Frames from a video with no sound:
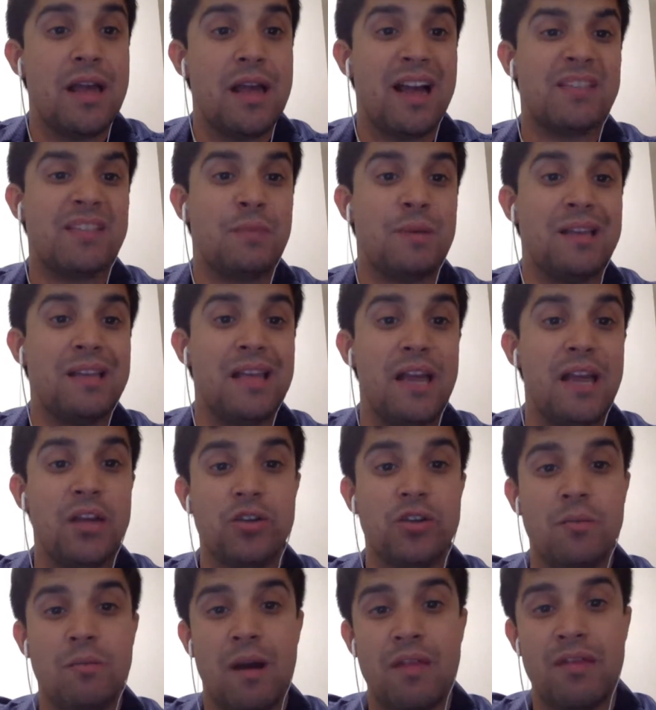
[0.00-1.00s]

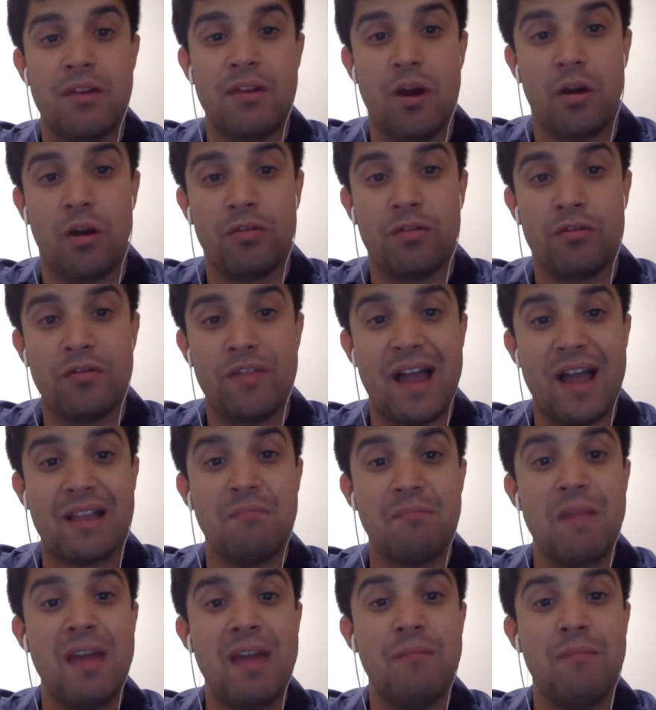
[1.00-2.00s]
explanation by the author that
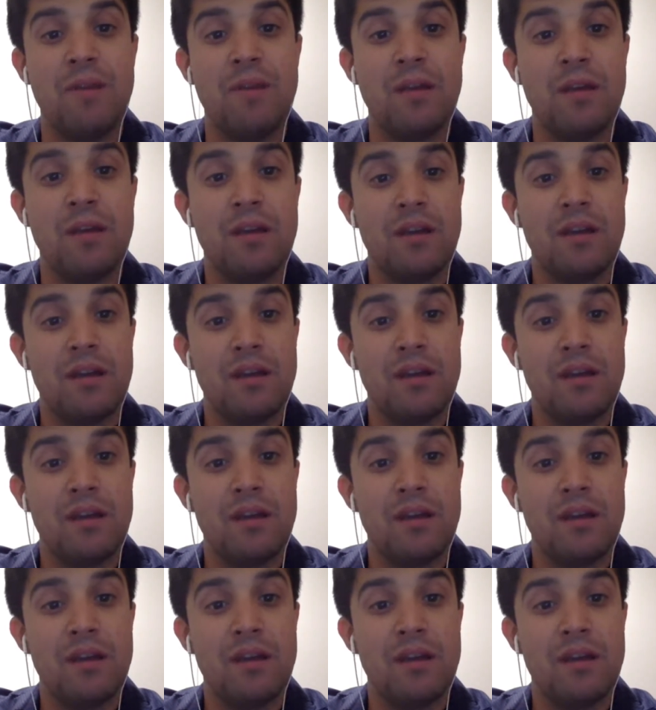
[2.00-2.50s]
maybe